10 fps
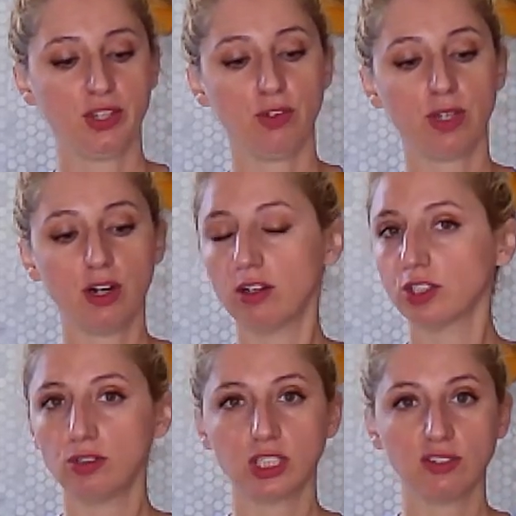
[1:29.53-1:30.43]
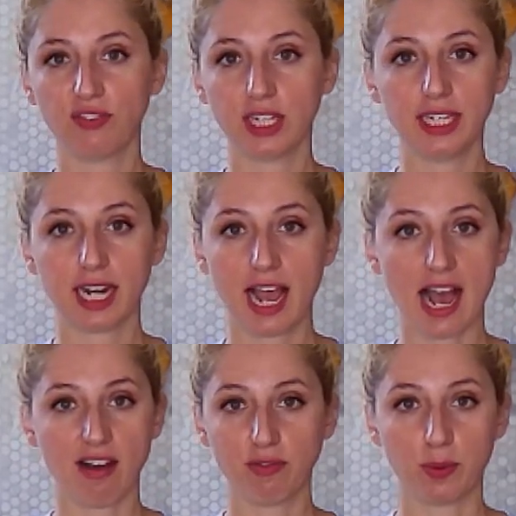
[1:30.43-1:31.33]
You can also just fill it
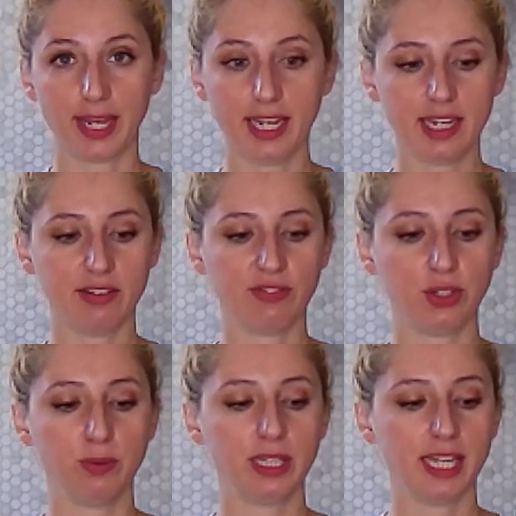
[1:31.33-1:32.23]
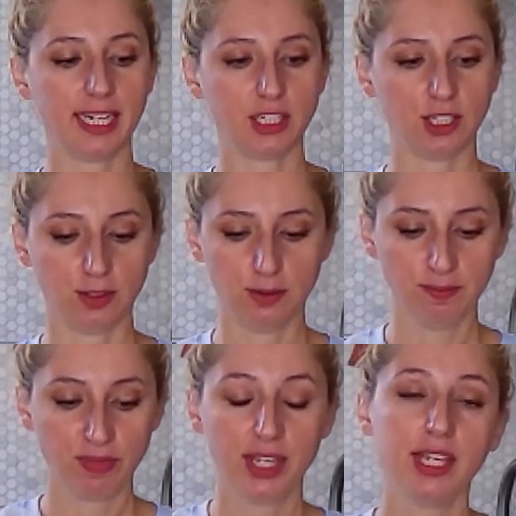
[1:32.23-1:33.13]
halfway if you would like to.
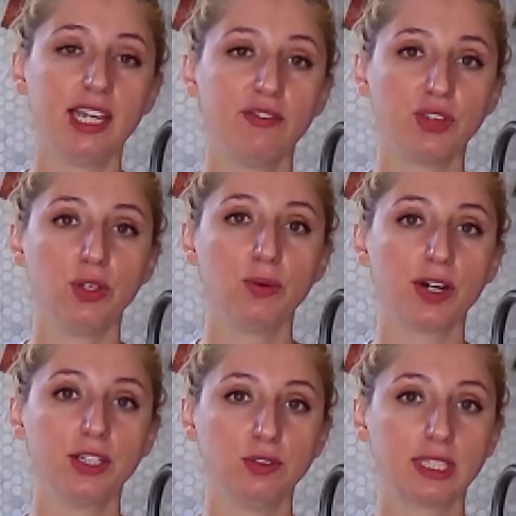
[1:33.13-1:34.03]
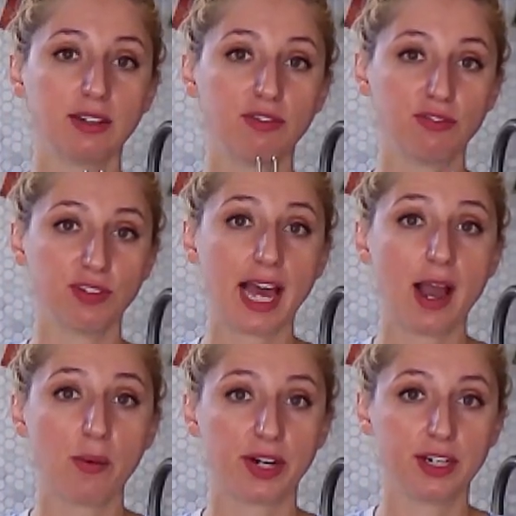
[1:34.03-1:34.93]
If you are using
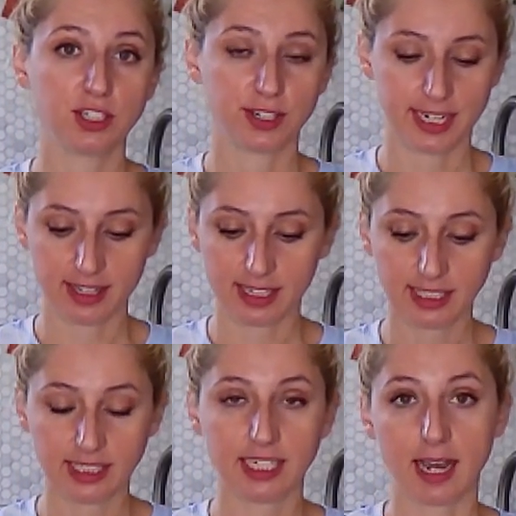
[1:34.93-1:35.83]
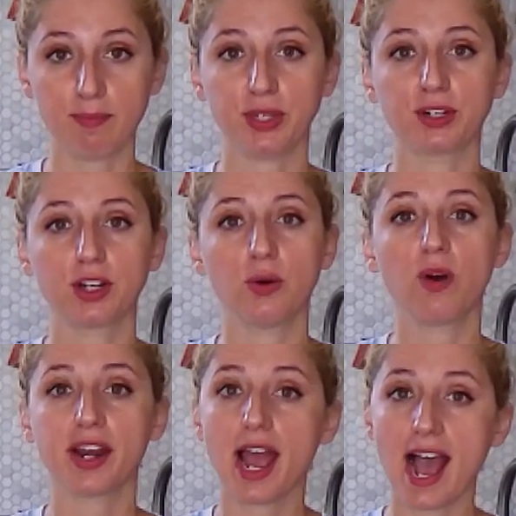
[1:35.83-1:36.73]
flour during this step, you're going to
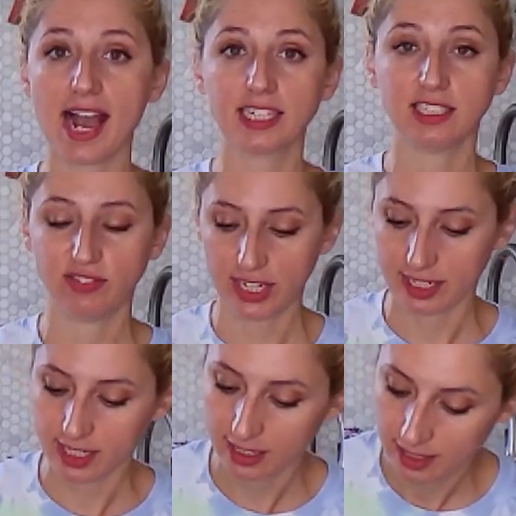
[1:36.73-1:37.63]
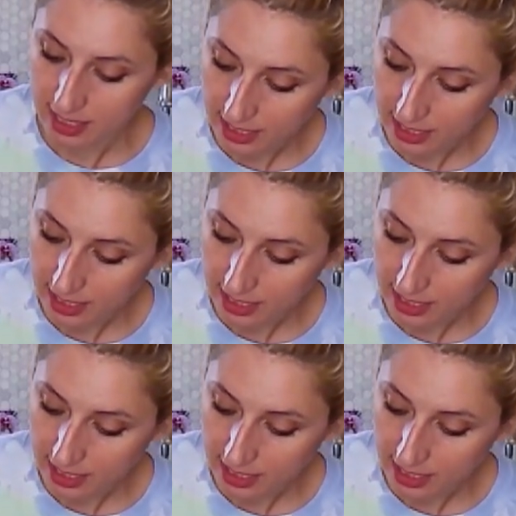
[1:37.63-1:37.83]
want to activate it.